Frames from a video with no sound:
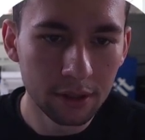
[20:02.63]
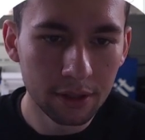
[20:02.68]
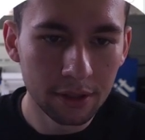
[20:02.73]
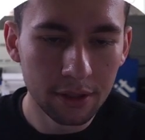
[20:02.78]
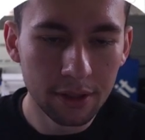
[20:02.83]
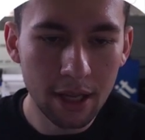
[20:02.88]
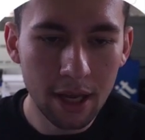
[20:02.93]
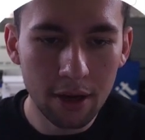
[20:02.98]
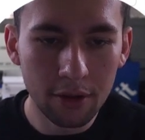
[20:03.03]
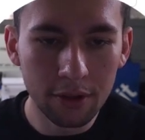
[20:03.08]

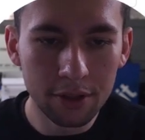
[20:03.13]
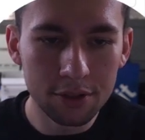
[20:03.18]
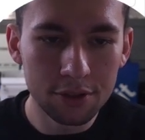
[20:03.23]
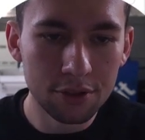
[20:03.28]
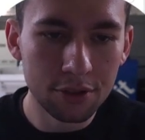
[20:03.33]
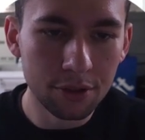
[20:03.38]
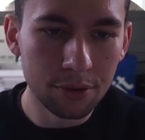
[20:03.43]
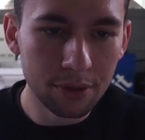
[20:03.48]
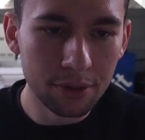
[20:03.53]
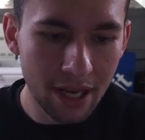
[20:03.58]
Now let's
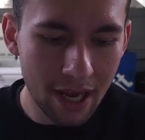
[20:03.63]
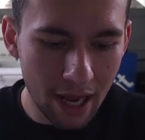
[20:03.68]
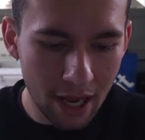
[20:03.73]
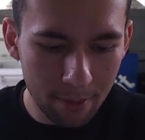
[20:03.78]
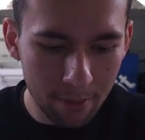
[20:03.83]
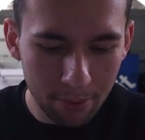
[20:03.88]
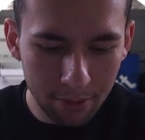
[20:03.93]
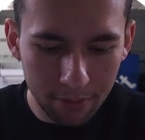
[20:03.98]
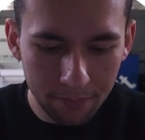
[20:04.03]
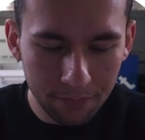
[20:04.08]
do tap.
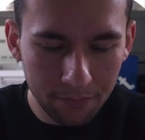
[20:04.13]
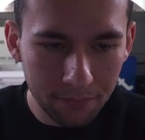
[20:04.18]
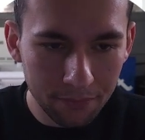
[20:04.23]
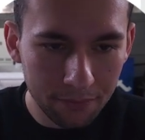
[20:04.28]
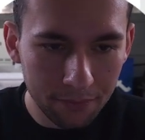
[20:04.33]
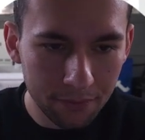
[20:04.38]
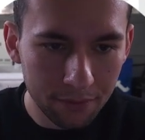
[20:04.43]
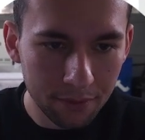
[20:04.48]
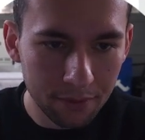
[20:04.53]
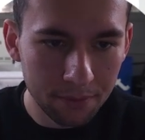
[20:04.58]

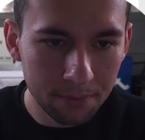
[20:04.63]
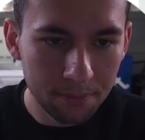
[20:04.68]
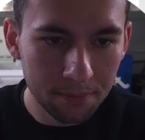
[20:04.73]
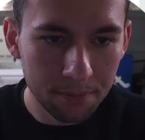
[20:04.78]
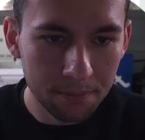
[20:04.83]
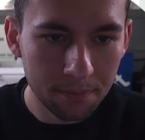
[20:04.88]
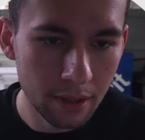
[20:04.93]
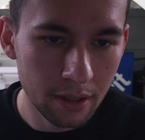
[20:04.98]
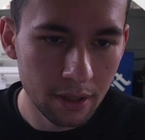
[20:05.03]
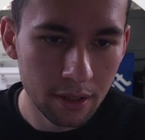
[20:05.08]

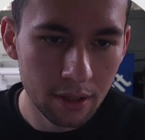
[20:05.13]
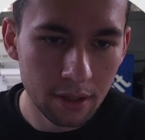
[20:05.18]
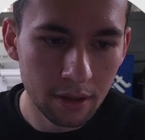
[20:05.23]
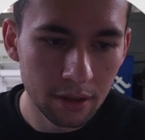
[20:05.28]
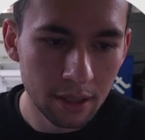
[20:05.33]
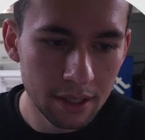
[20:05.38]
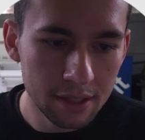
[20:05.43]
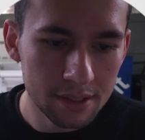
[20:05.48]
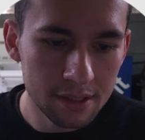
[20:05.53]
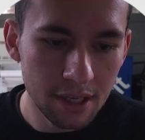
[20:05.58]

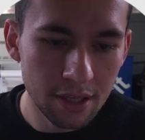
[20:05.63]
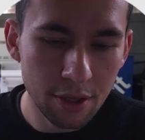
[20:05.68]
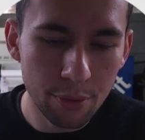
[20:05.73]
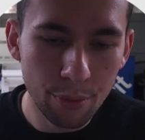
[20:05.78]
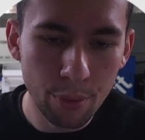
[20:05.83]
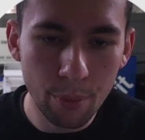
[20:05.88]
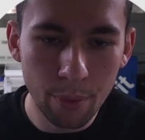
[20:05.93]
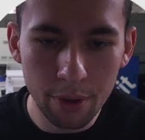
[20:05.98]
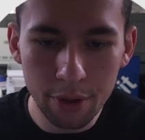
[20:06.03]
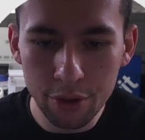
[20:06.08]
Let's say that we
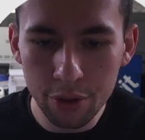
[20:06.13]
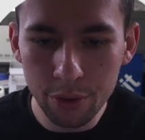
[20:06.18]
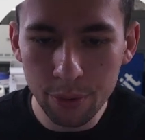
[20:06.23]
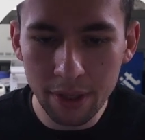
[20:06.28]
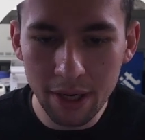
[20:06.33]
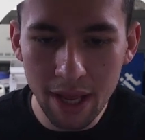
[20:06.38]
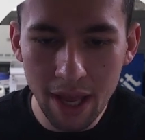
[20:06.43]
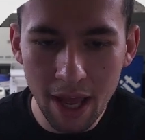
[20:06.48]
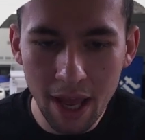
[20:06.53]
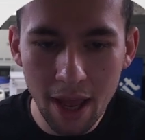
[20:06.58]
want to do
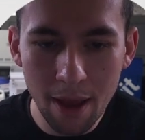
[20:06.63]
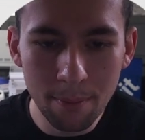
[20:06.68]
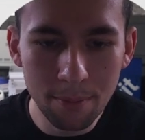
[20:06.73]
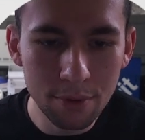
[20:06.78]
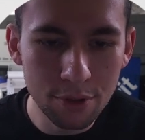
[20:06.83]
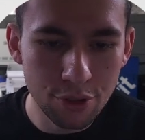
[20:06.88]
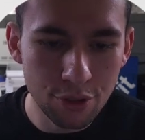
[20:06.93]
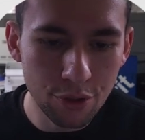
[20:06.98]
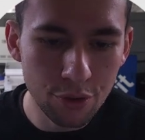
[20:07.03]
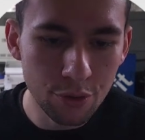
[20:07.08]
an
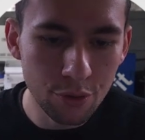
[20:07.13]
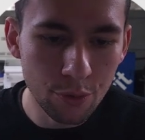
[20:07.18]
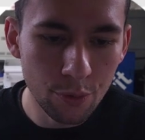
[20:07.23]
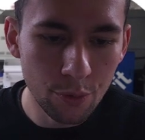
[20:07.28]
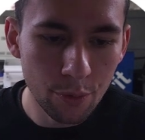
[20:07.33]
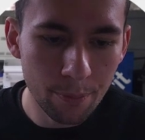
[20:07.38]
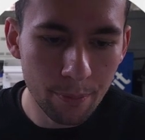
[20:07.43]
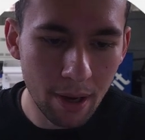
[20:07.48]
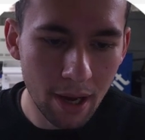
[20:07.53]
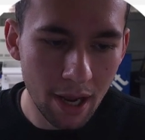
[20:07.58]

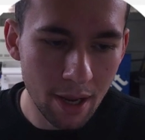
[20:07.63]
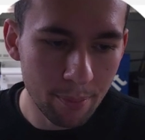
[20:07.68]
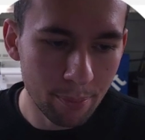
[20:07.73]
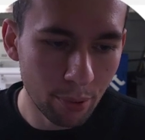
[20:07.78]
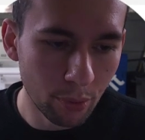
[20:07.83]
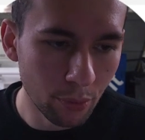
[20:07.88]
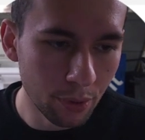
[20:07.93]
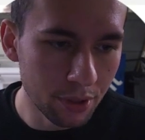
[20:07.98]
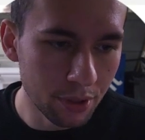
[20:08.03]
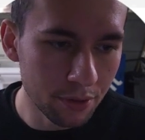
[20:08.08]
M2 by
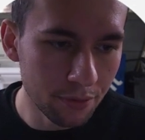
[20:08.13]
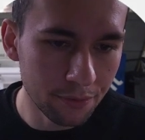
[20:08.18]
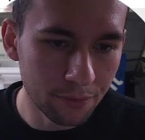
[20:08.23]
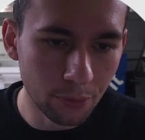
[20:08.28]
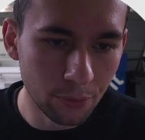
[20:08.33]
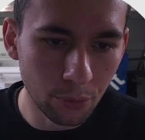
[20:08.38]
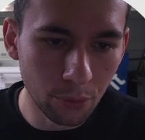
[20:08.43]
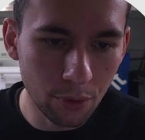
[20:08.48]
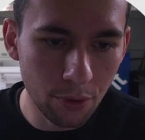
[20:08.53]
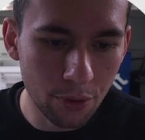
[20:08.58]

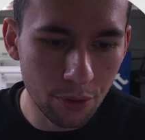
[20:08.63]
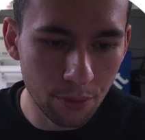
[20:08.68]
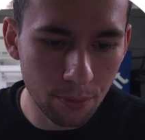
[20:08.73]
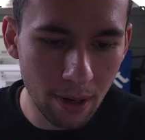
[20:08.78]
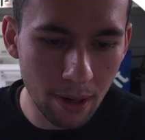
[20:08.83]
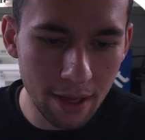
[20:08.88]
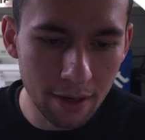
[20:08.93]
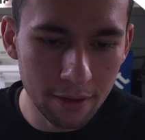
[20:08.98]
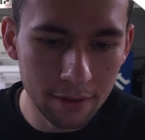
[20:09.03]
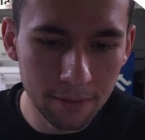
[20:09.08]
0.4
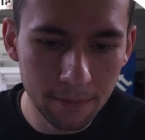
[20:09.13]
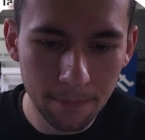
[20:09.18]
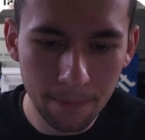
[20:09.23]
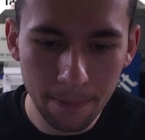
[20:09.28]
thread.